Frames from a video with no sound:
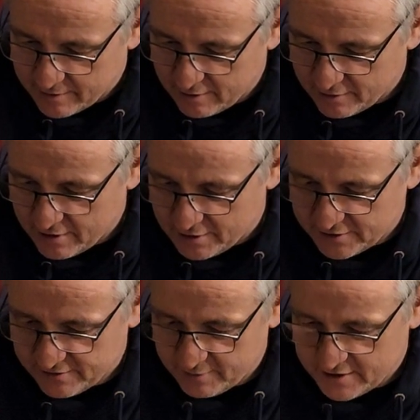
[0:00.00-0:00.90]
Got
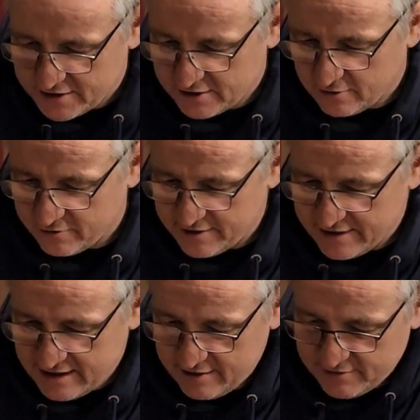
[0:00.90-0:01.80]
those from a store
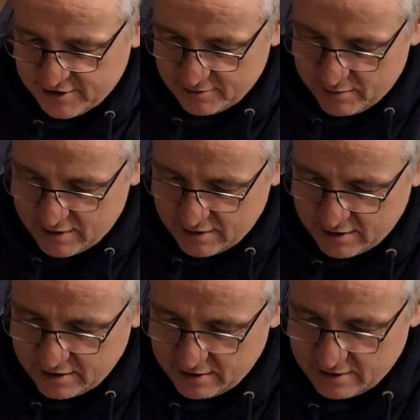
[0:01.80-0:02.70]
in Evesham
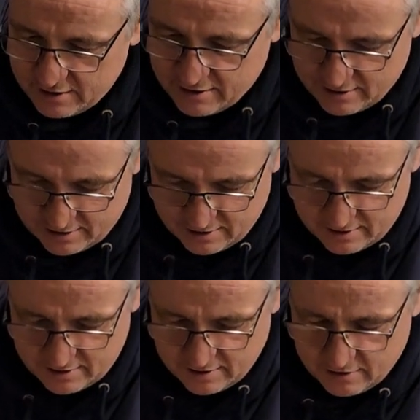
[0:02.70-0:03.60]

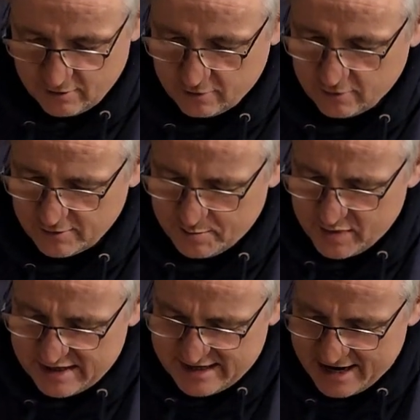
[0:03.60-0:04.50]
called
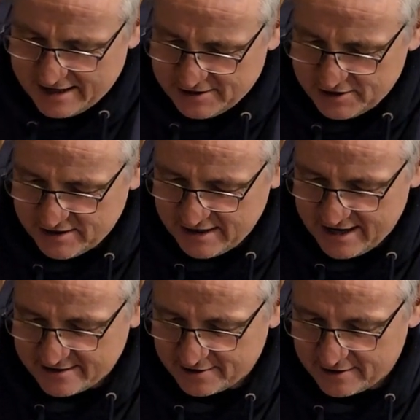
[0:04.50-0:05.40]

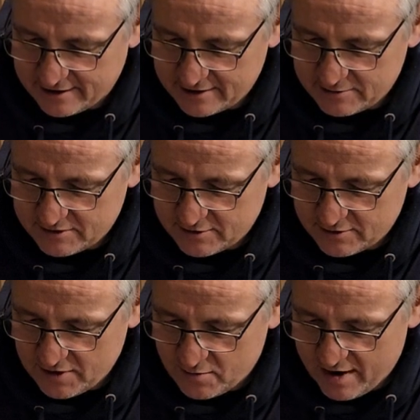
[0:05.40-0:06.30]
BHGS, I think. This was
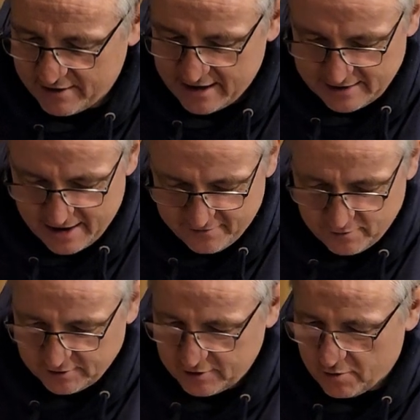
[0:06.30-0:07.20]
also where I get the
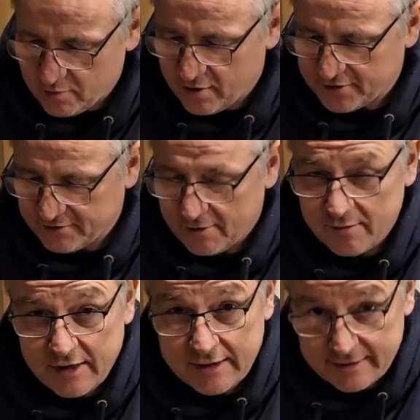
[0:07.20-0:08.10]
F1 compost
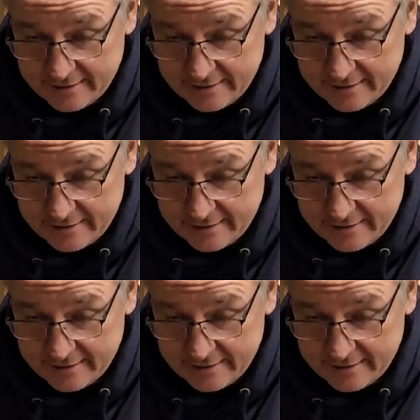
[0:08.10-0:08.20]
from.